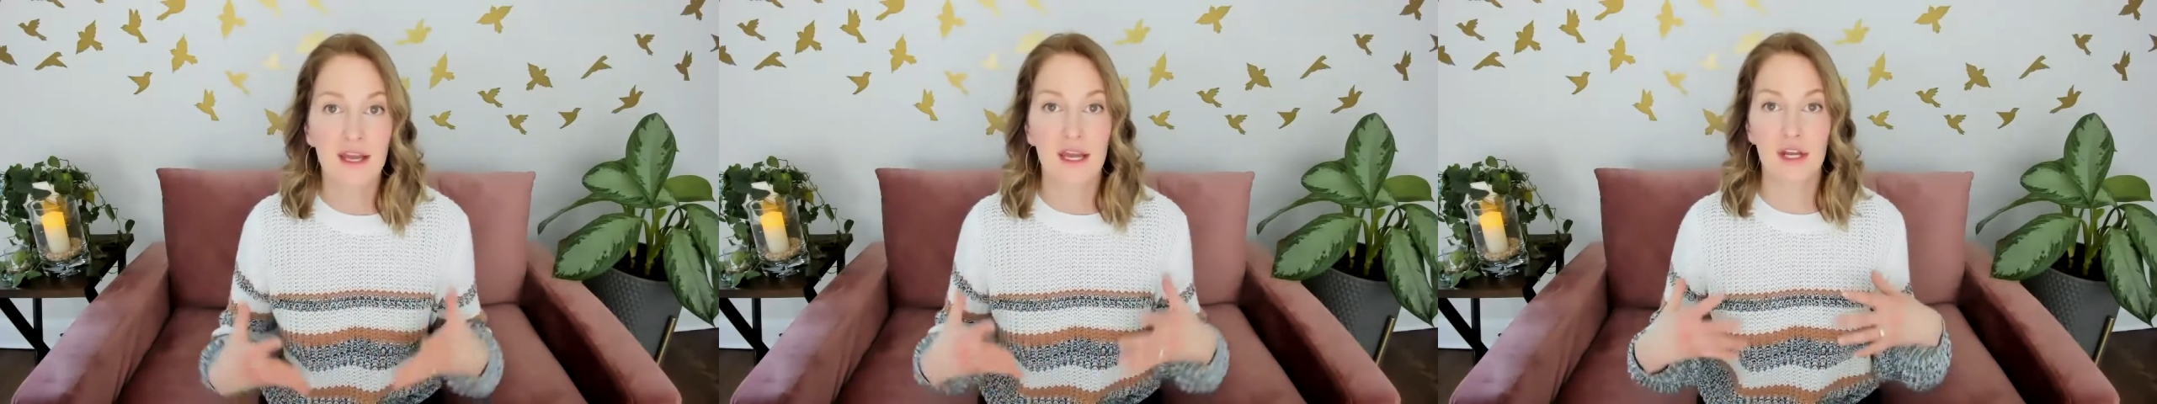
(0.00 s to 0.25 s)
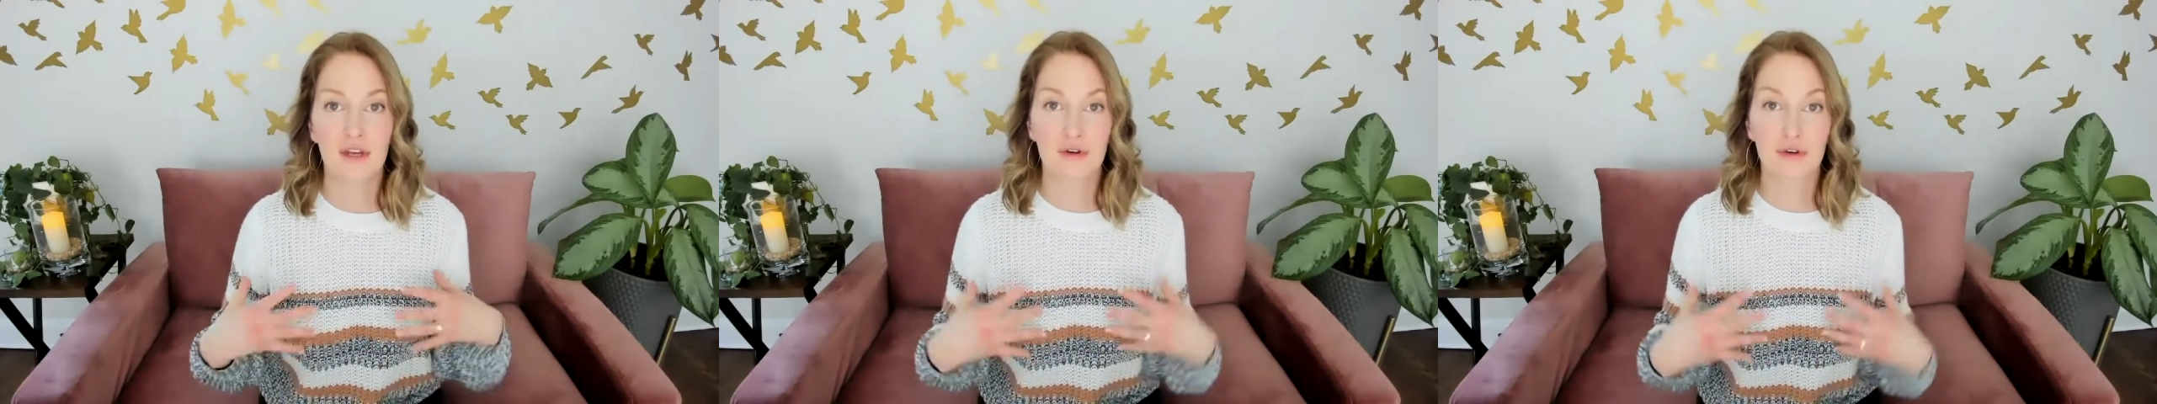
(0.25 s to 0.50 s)

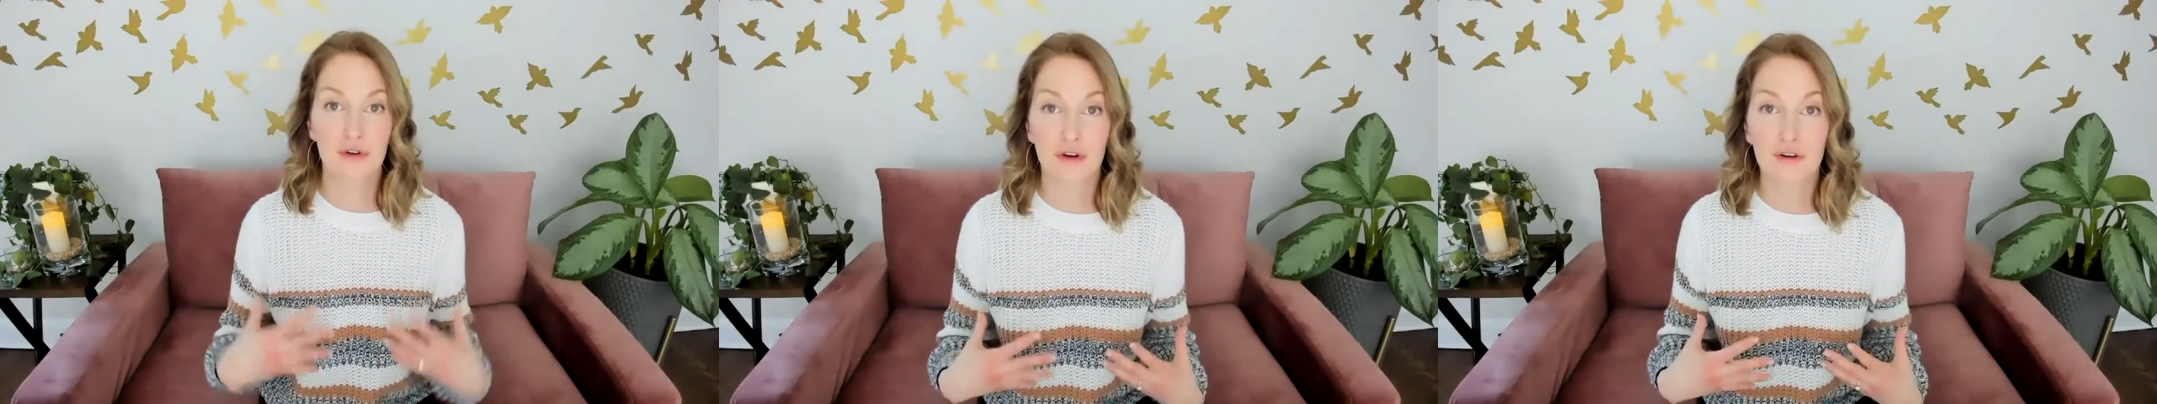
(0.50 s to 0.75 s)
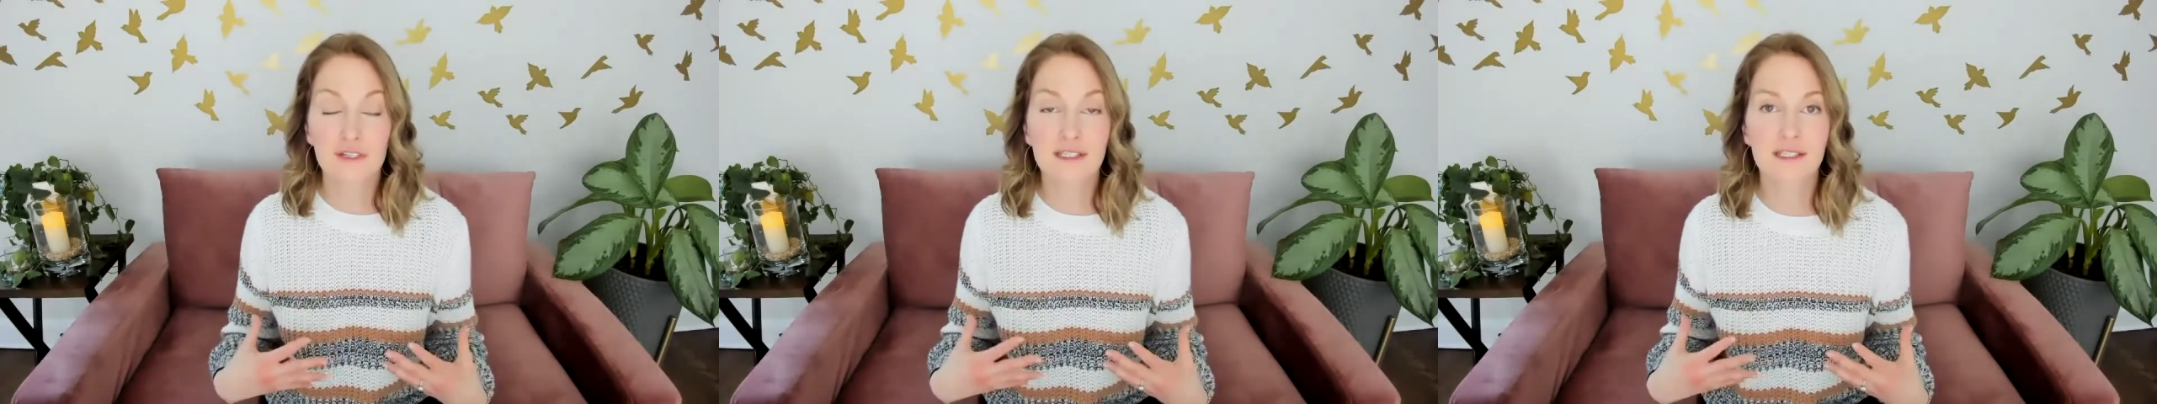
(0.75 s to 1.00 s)
in your
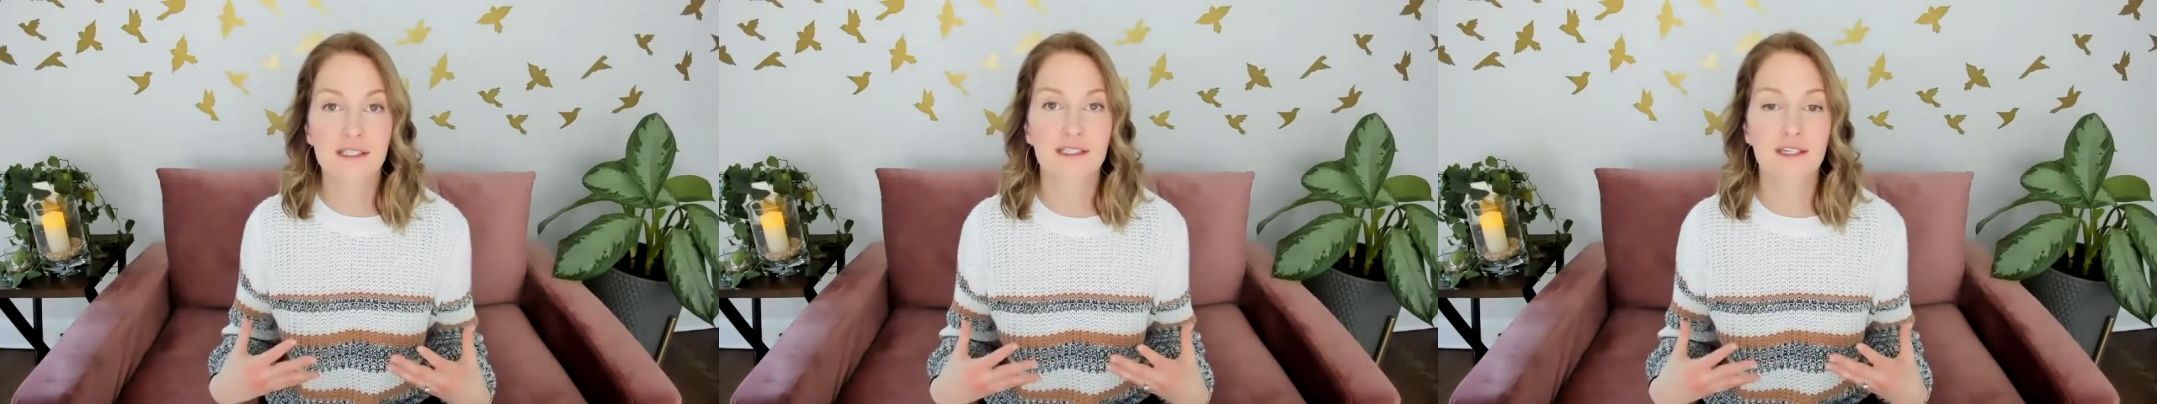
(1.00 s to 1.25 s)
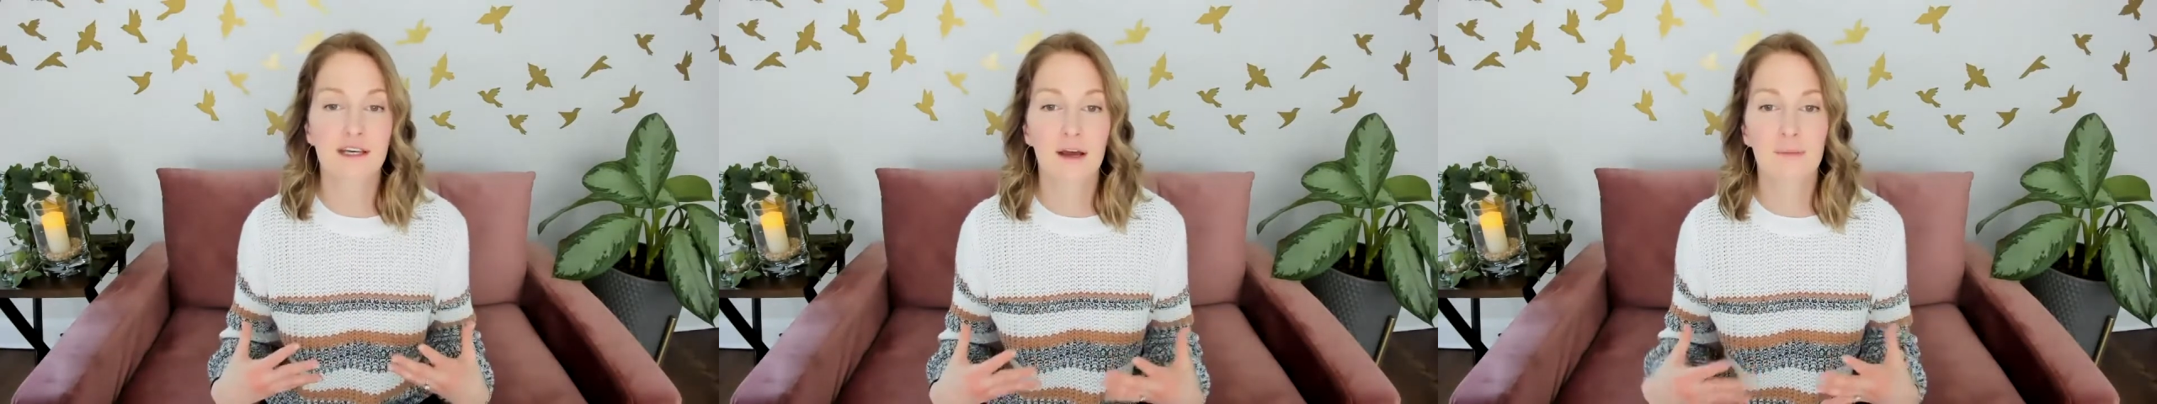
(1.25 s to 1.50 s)
nervous
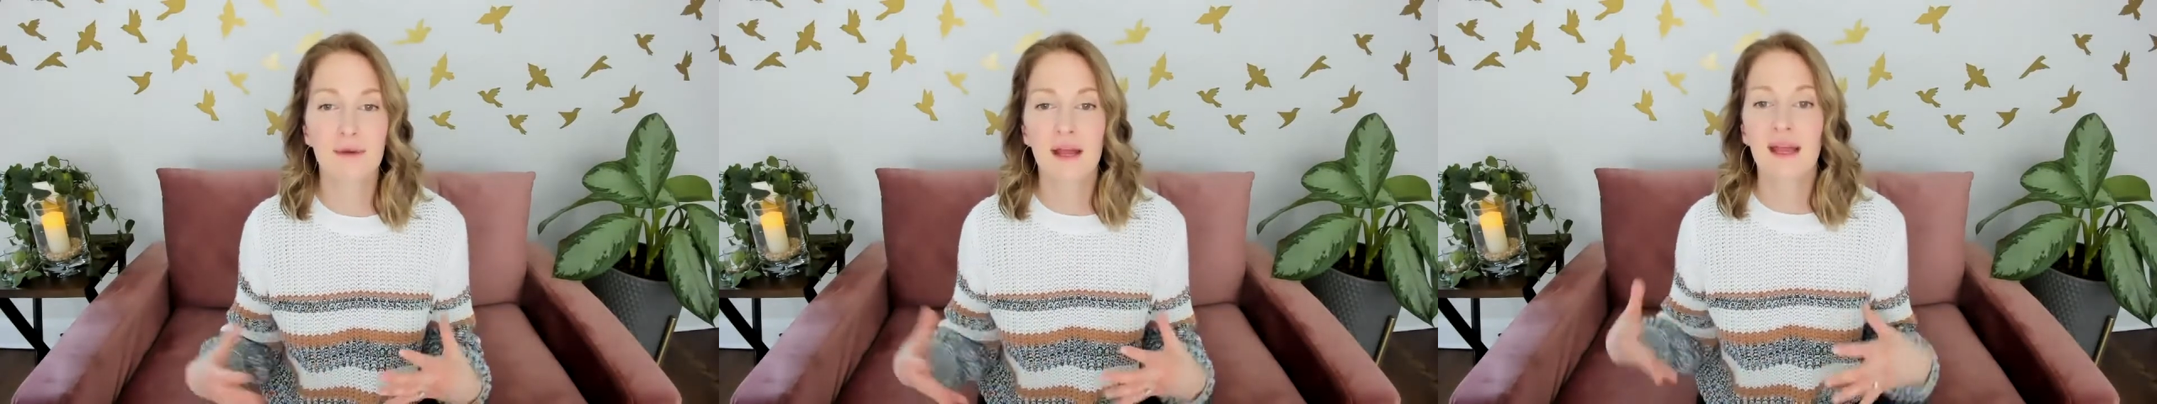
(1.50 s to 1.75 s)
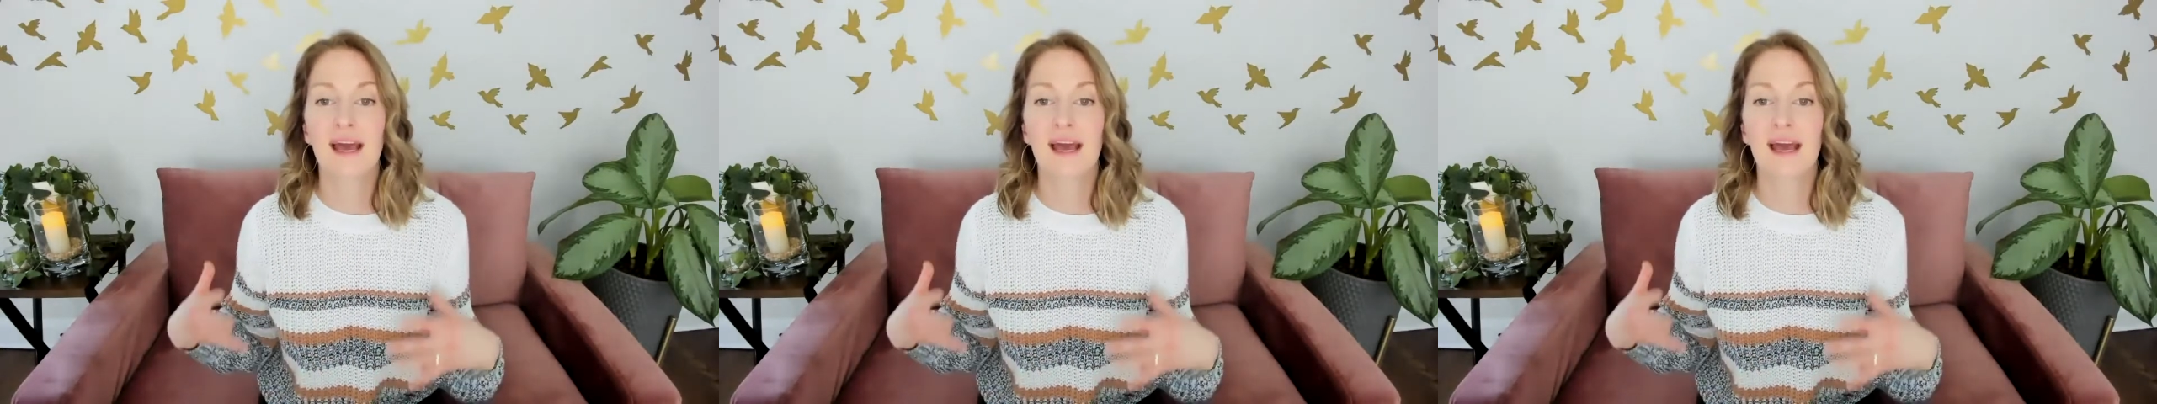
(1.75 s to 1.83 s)
system,